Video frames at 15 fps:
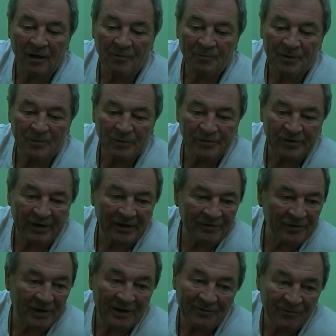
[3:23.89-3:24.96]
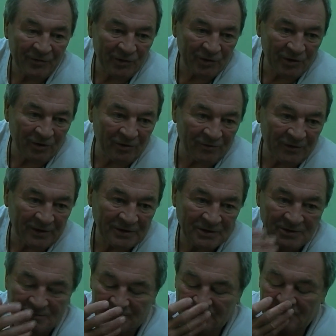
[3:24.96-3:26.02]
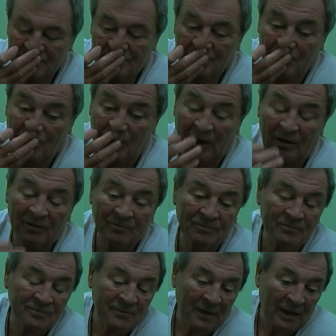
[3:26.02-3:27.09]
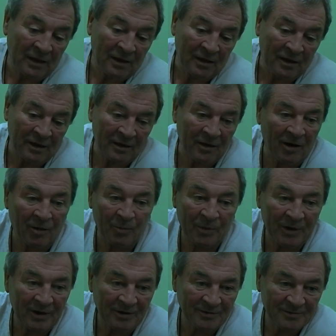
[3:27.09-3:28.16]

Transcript: people say it's an infinite universe. Well, it can't be,